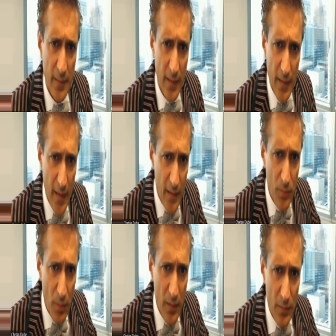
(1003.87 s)
Can
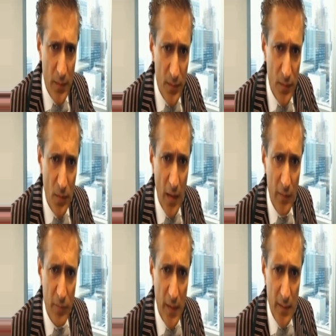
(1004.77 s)
anyone with a soul
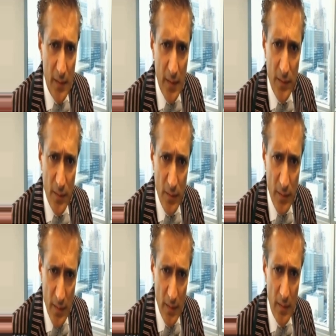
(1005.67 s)
advocate that that's a good
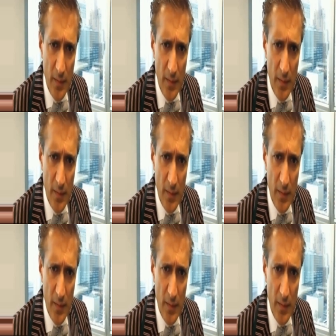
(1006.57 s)
thing?